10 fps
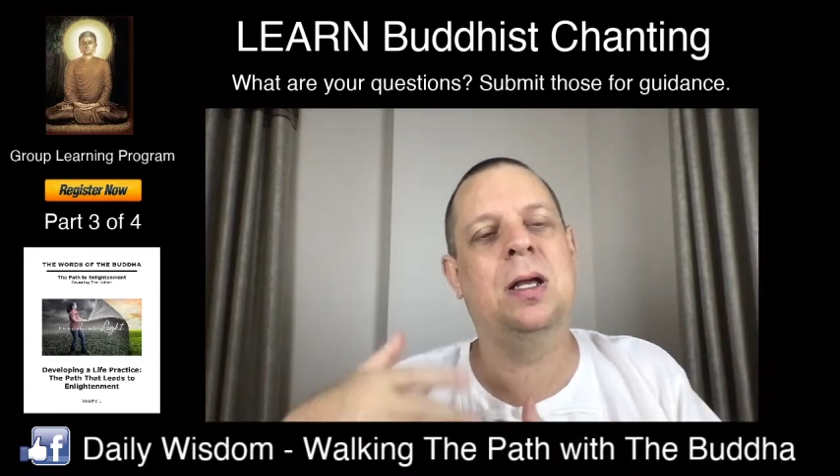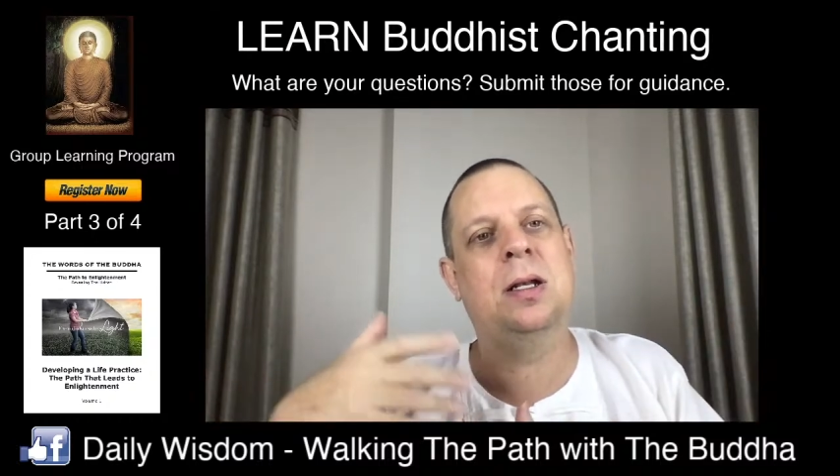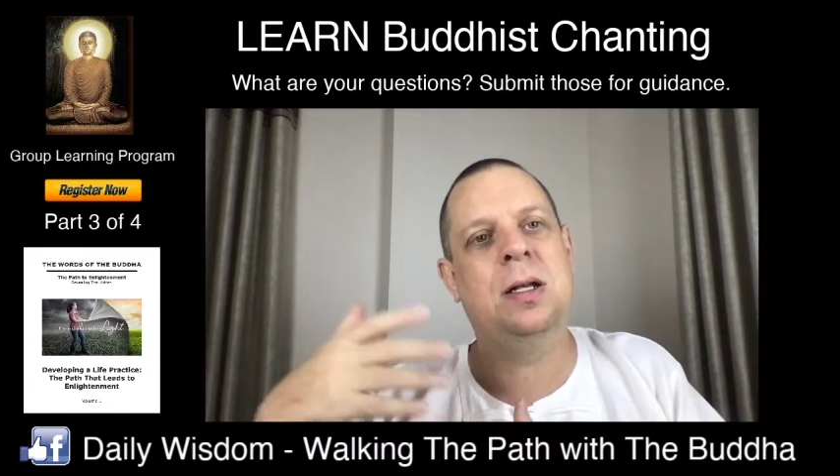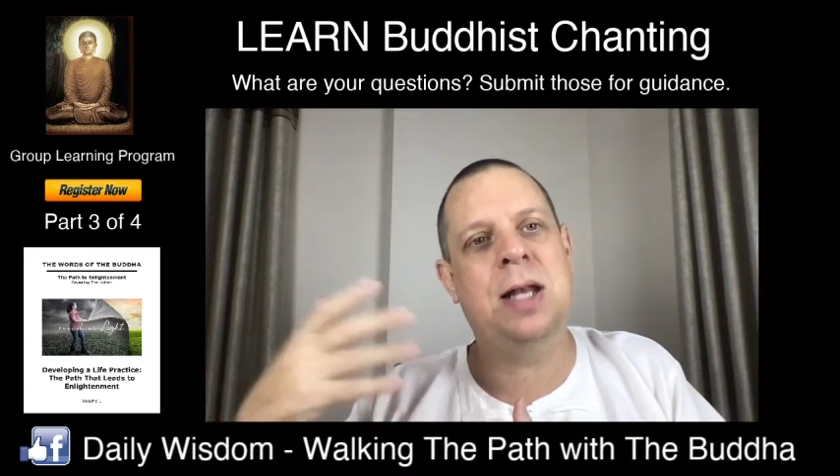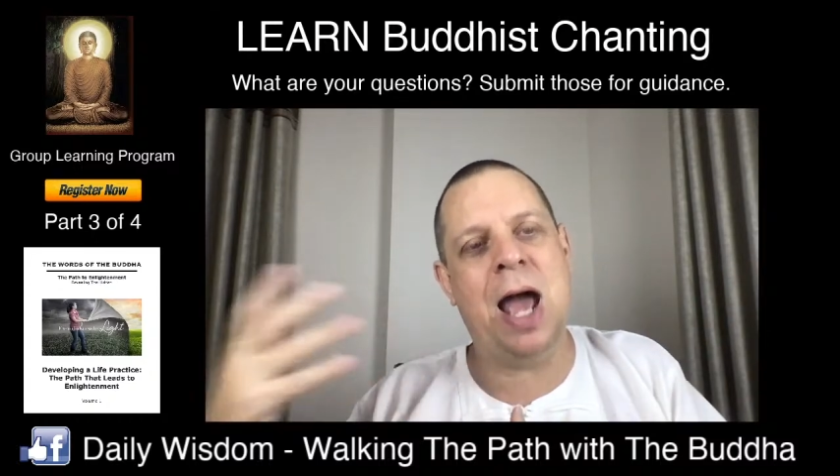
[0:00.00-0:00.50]

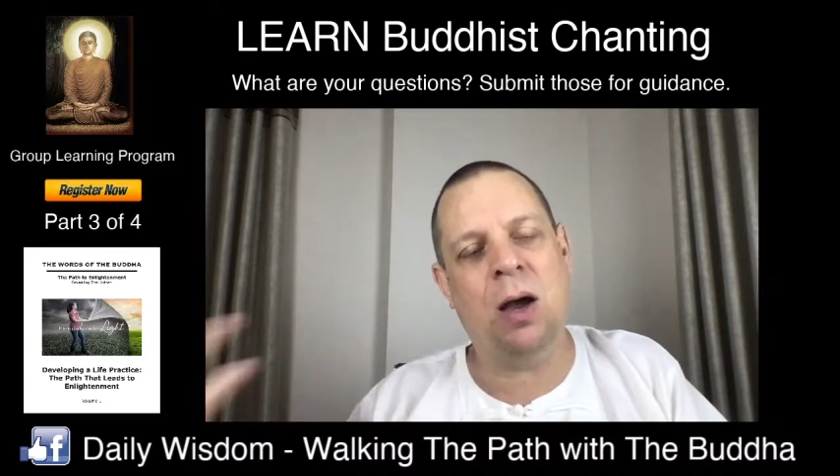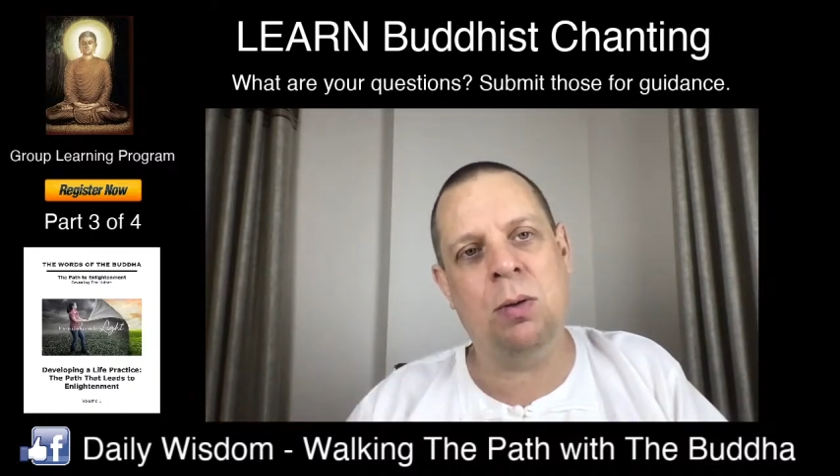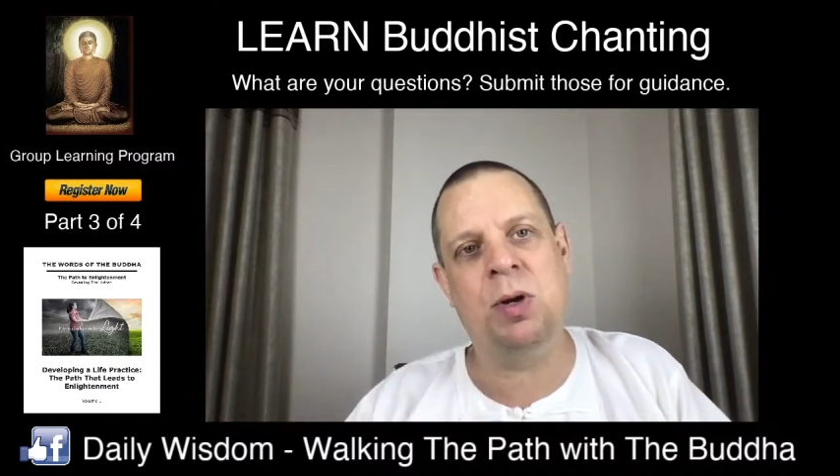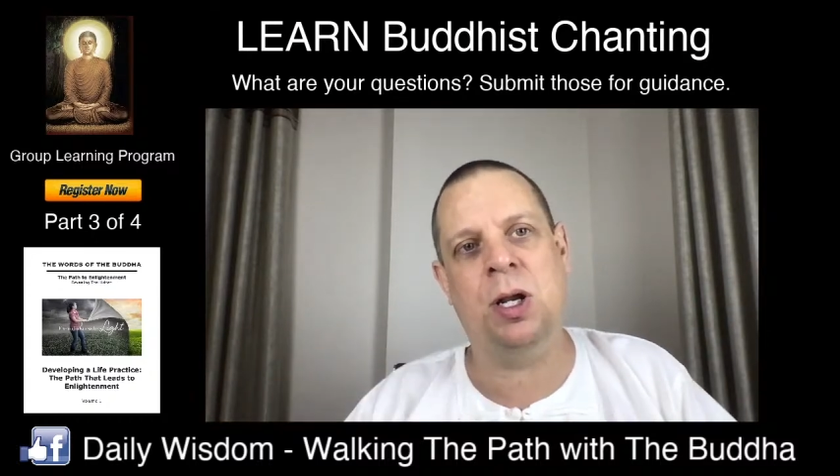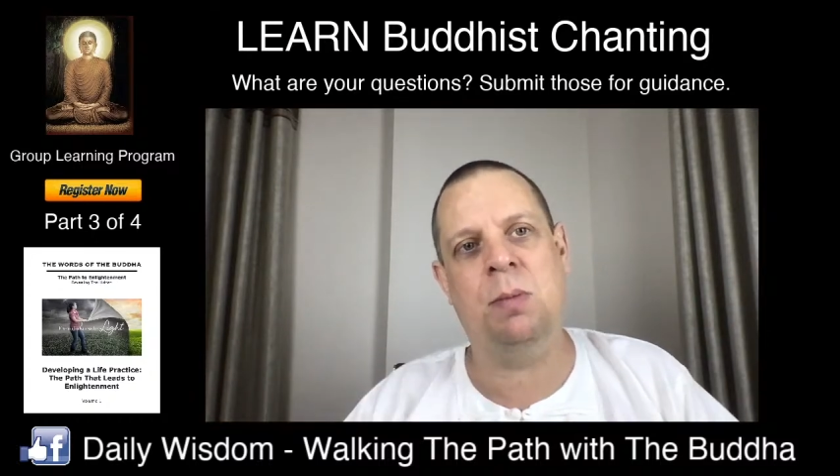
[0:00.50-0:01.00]
now
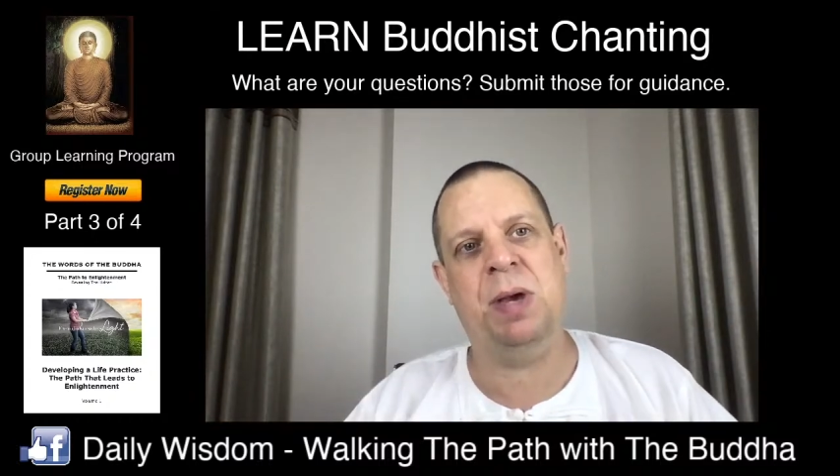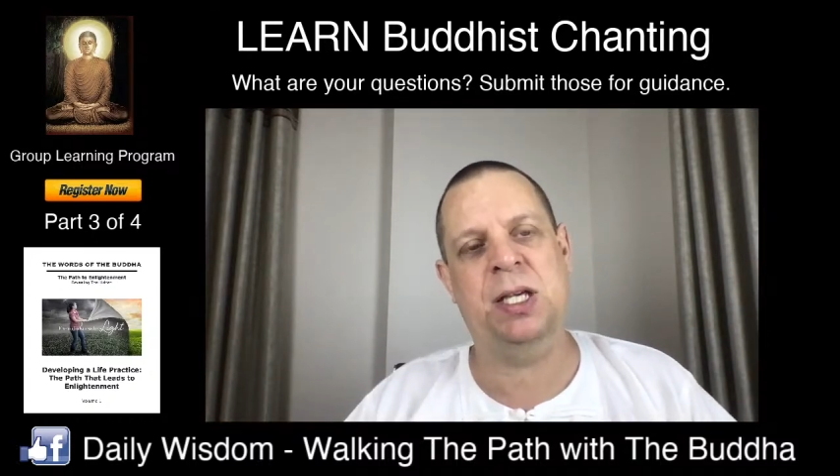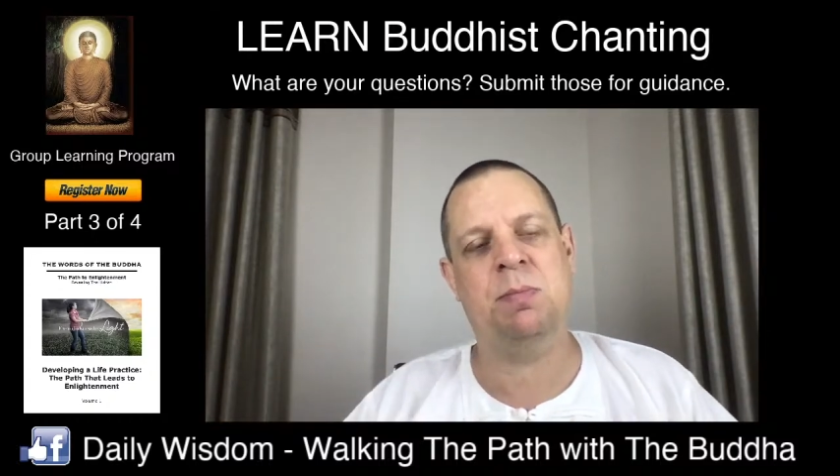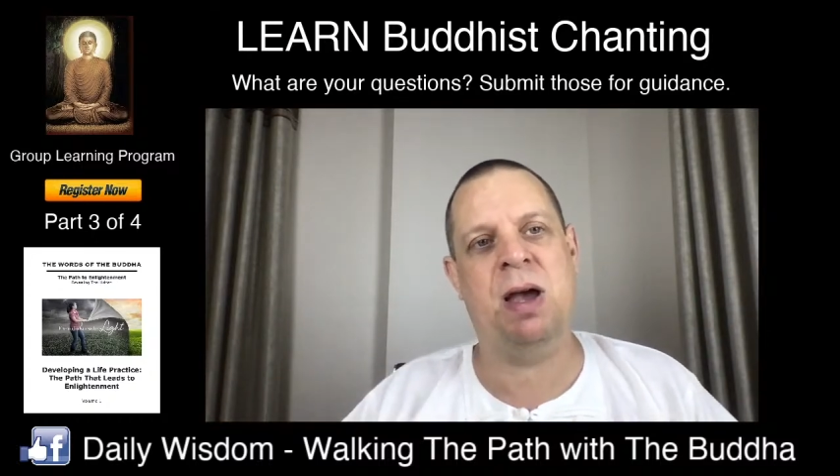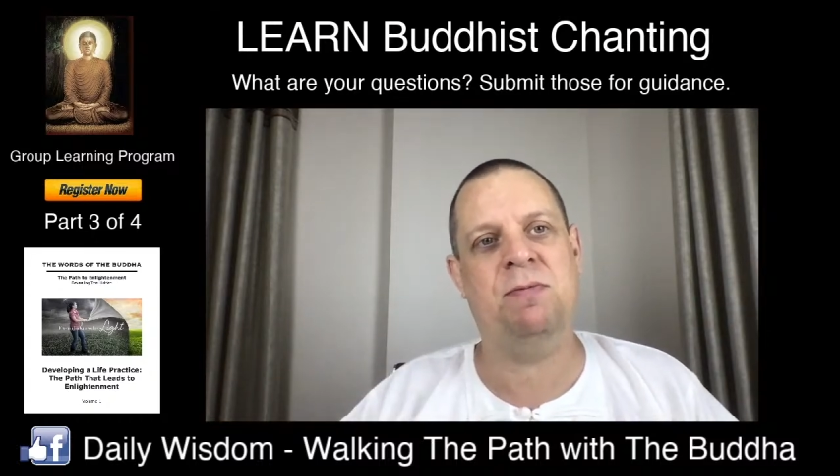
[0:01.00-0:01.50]
I'm going to
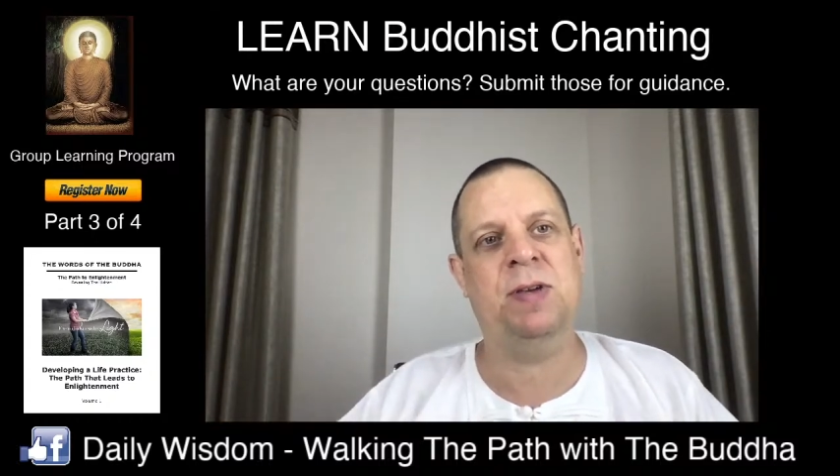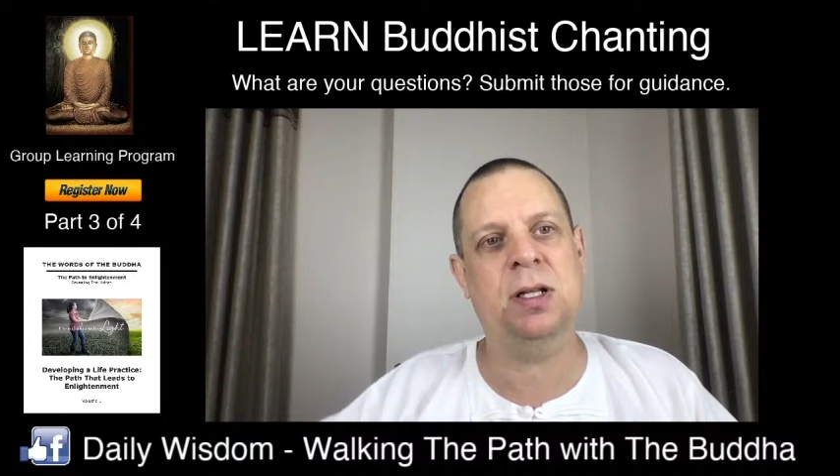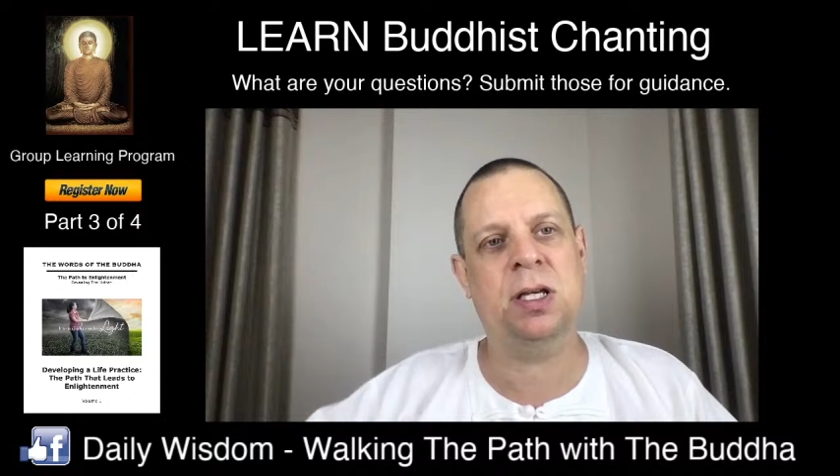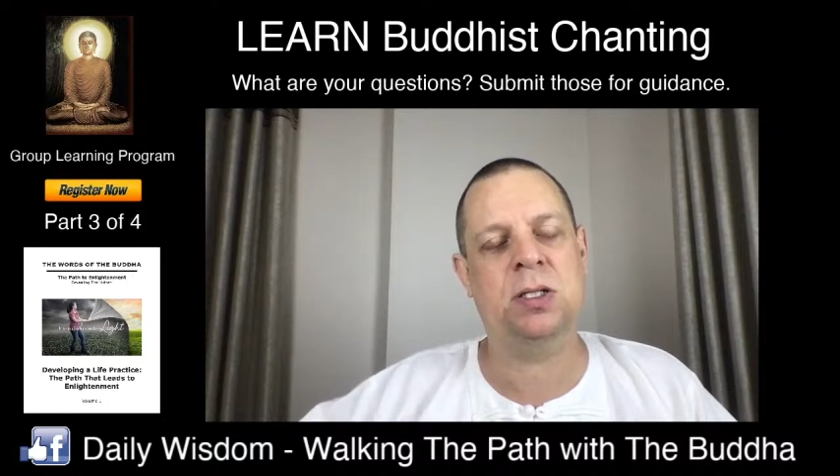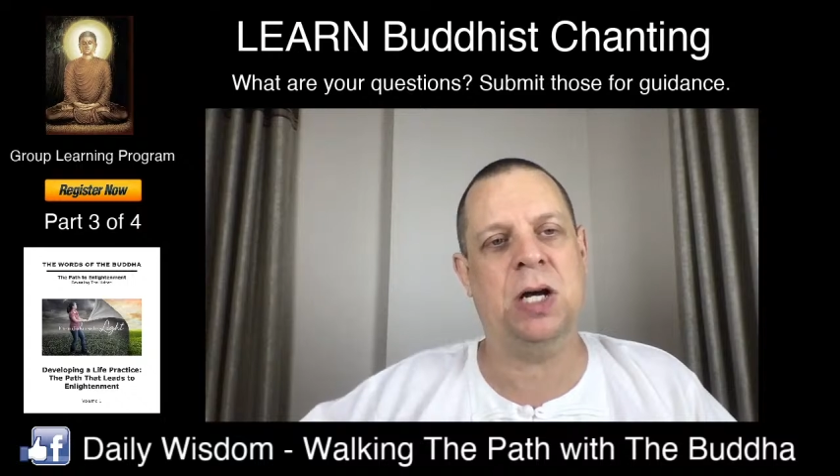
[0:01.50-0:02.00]
base my feelings